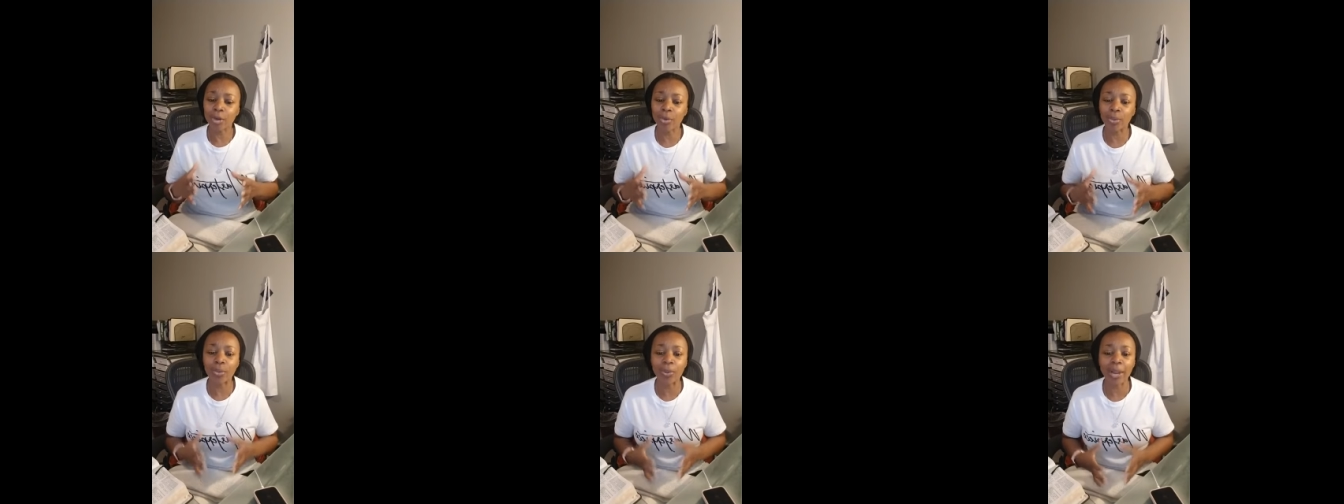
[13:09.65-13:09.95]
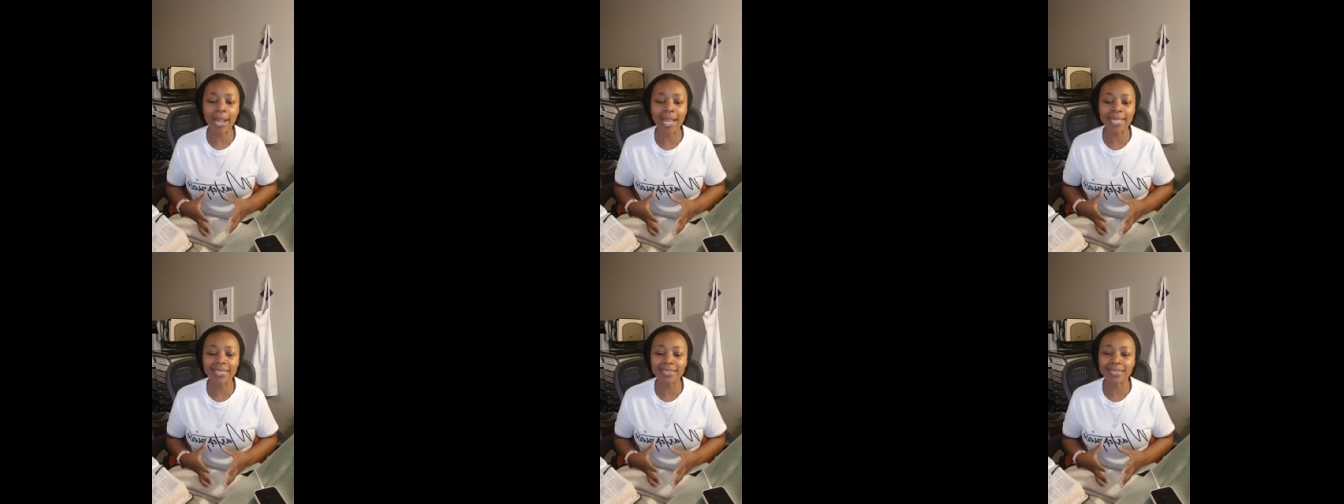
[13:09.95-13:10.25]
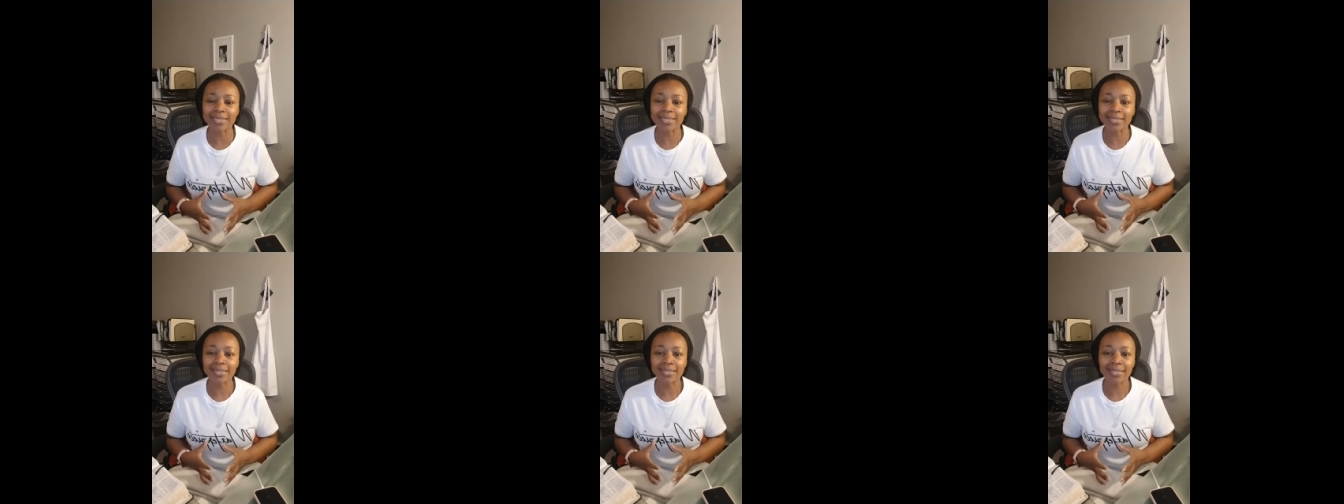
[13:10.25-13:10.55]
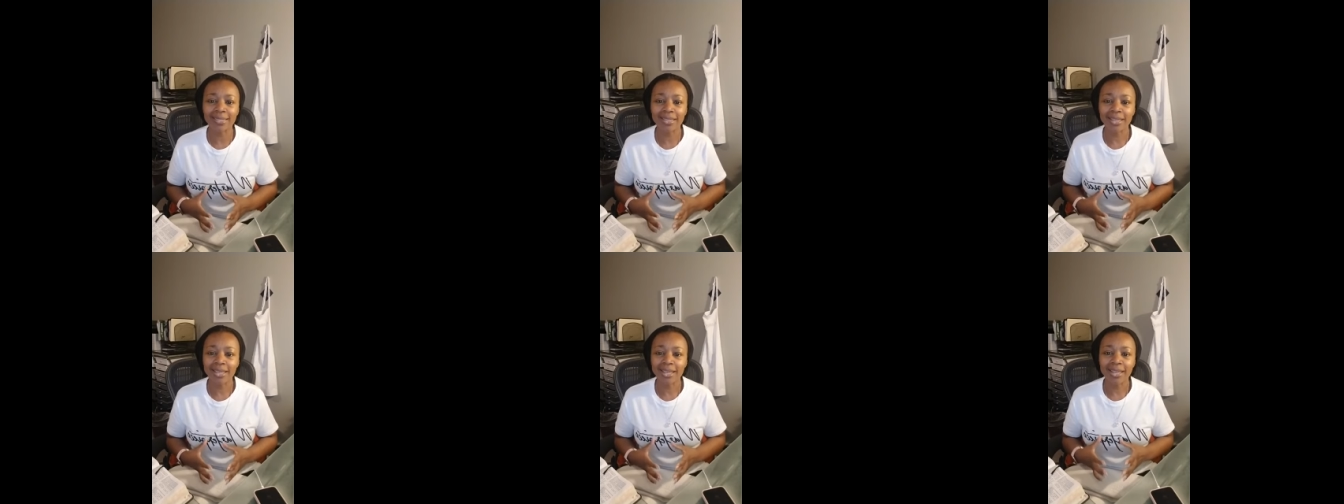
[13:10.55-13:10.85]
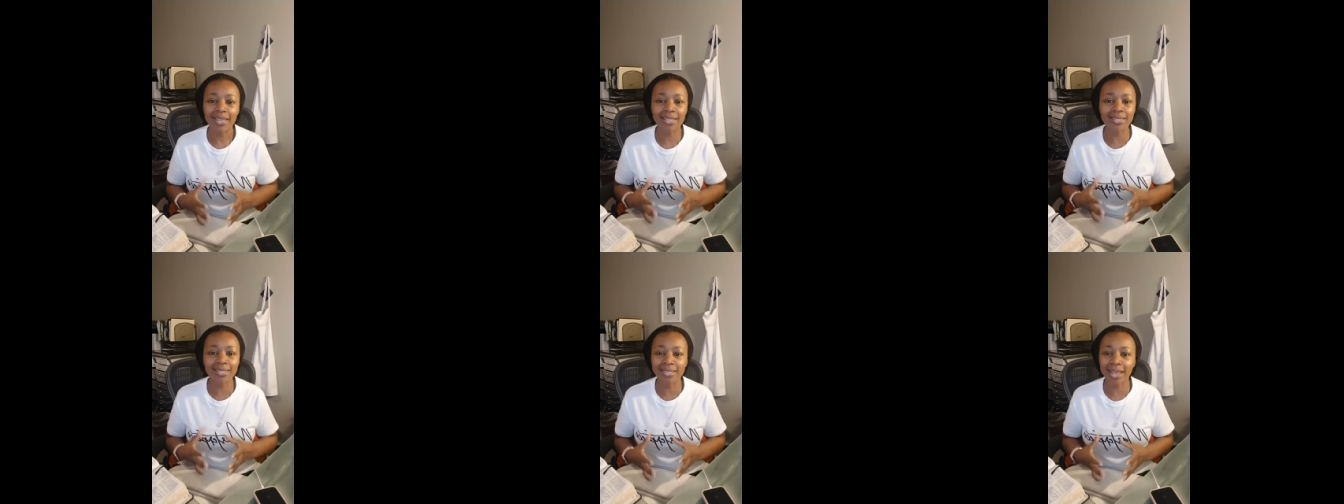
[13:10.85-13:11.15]
great
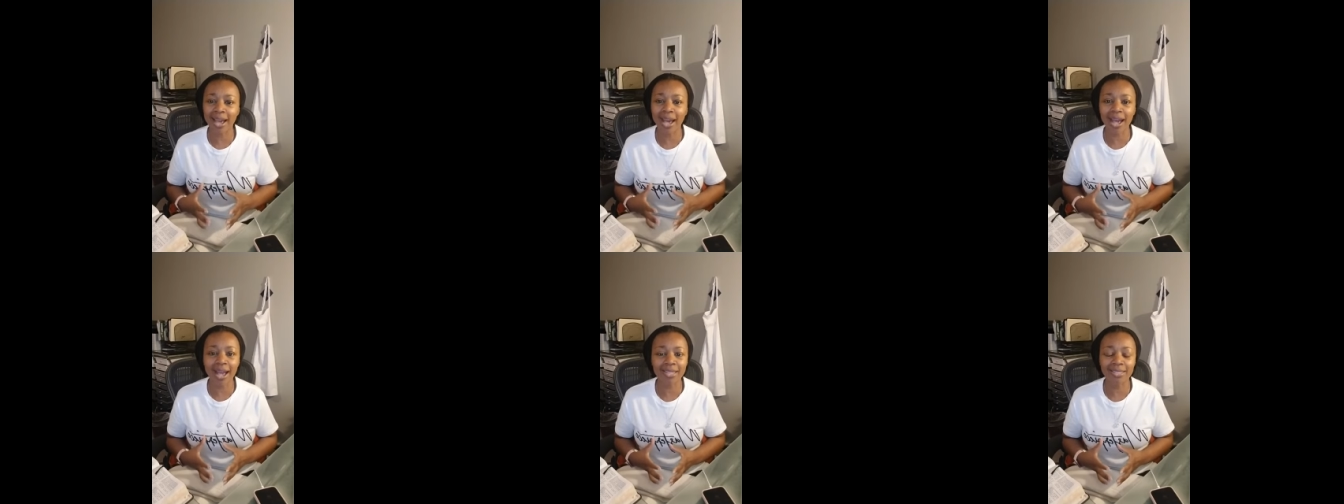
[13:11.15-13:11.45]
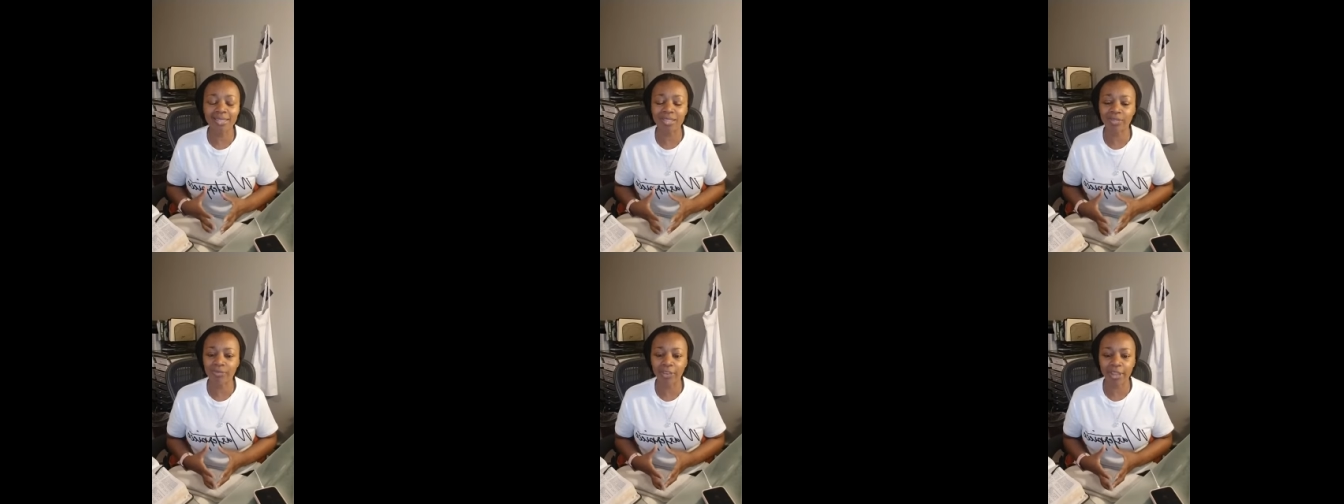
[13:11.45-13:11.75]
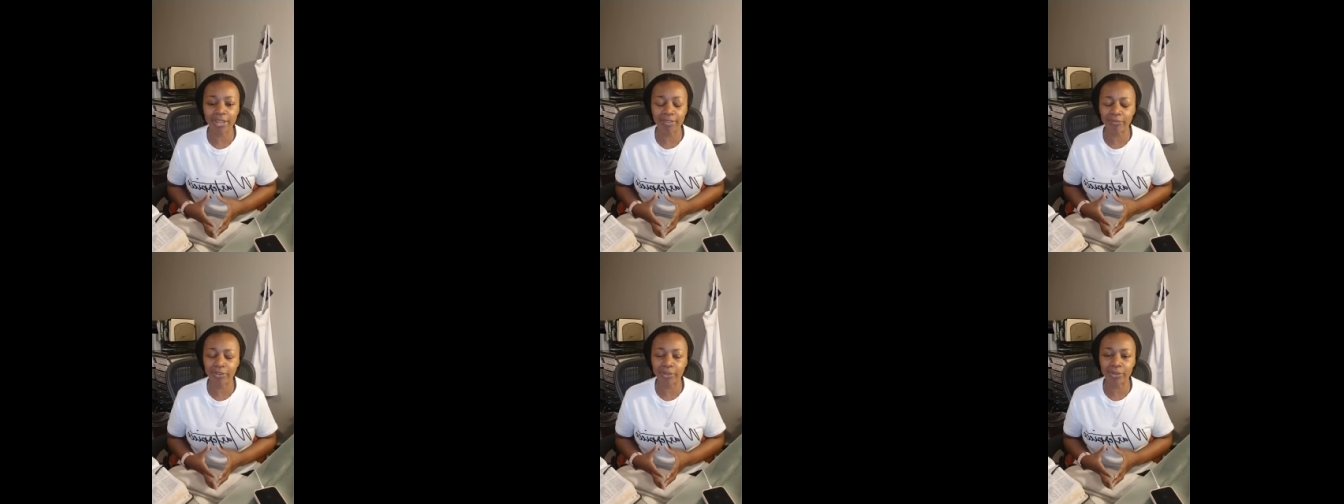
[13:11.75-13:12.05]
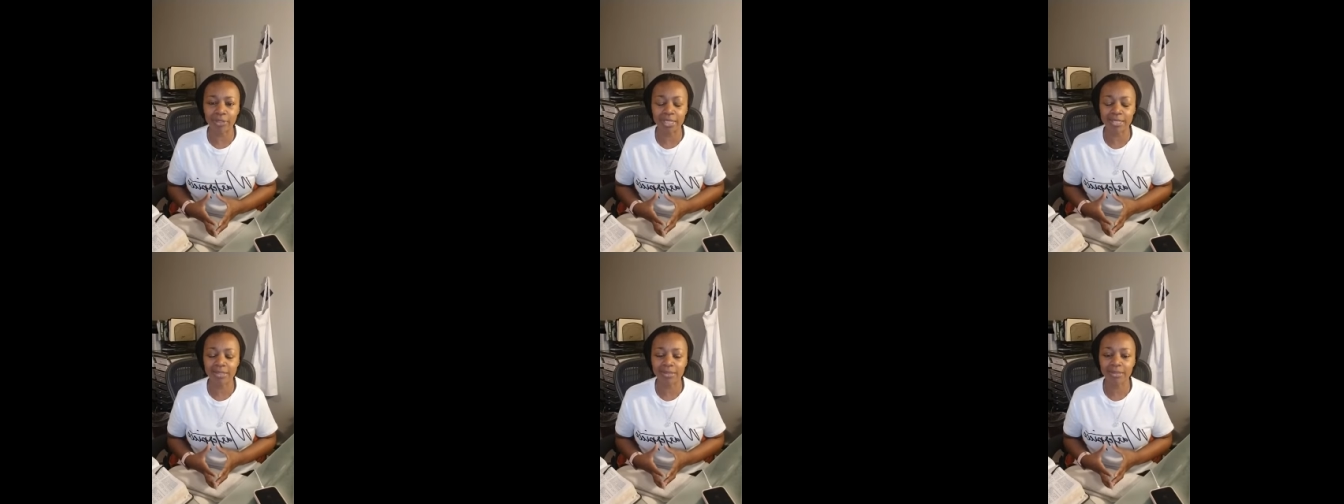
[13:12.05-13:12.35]
is God's faithfulness.